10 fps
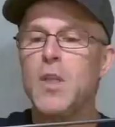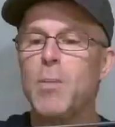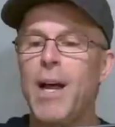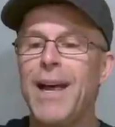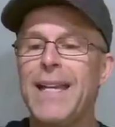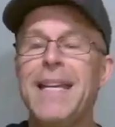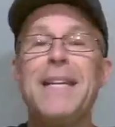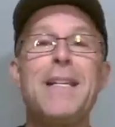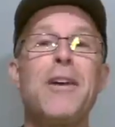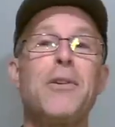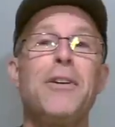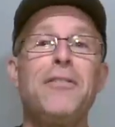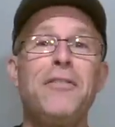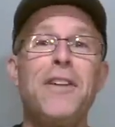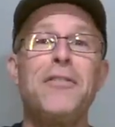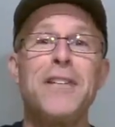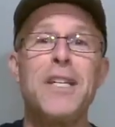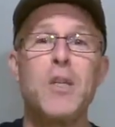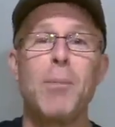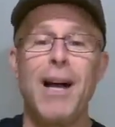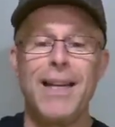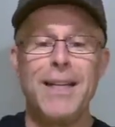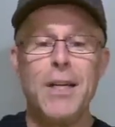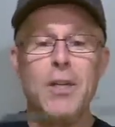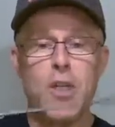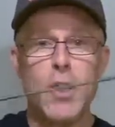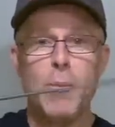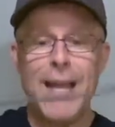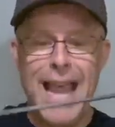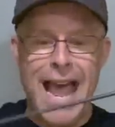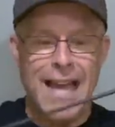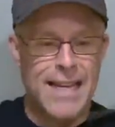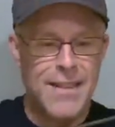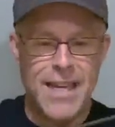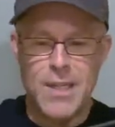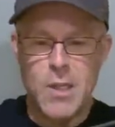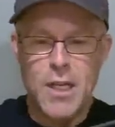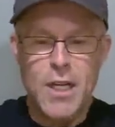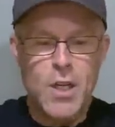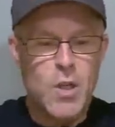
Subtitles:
spine down to a 50 spine just by adding this.